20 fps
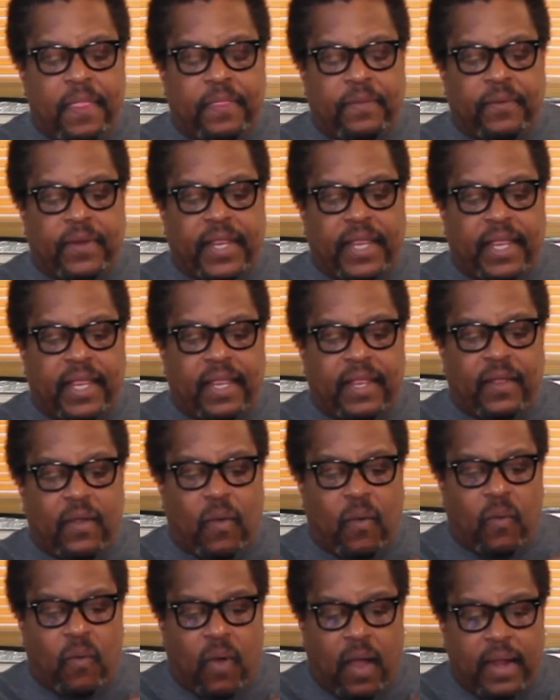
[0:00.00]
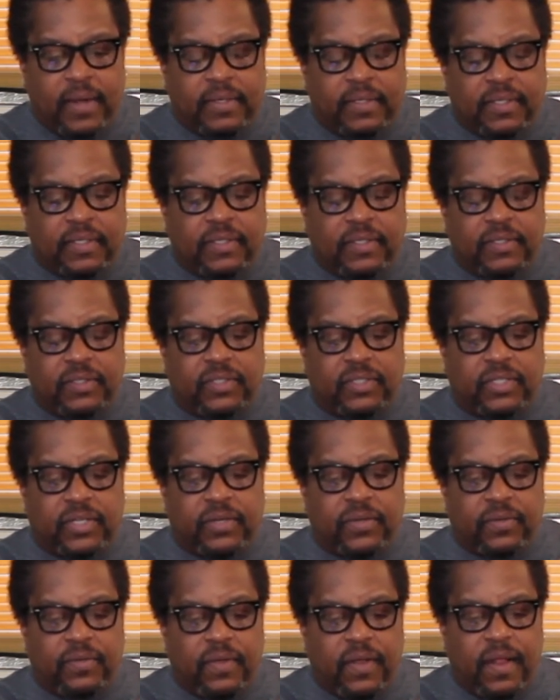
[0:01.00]
3, 1,
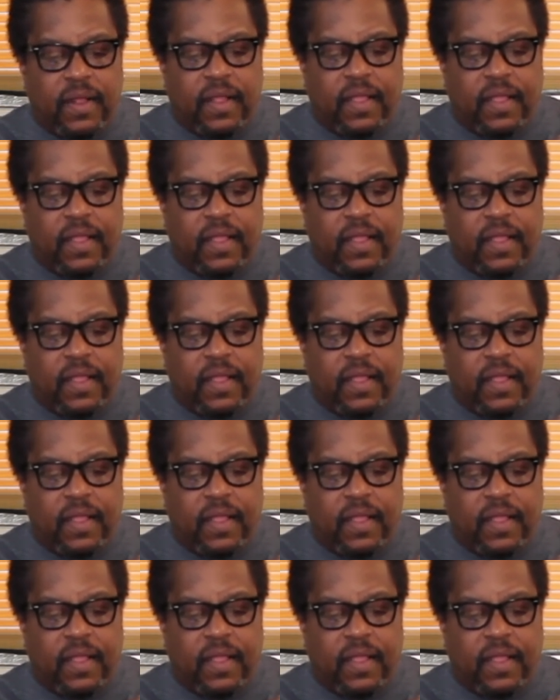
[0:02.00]
2,